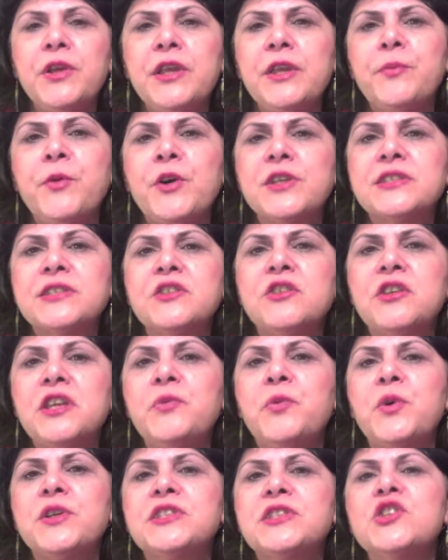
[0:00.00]
it was, not, it
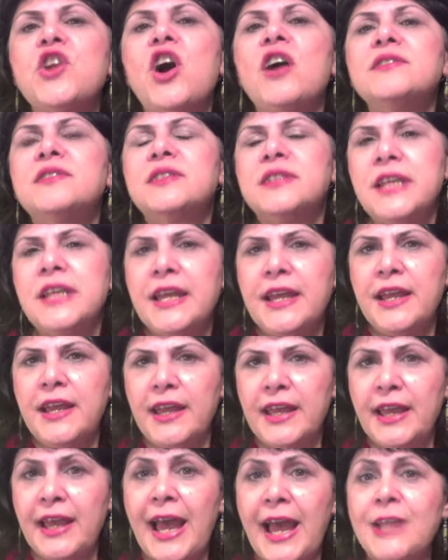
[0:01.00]
was not uh,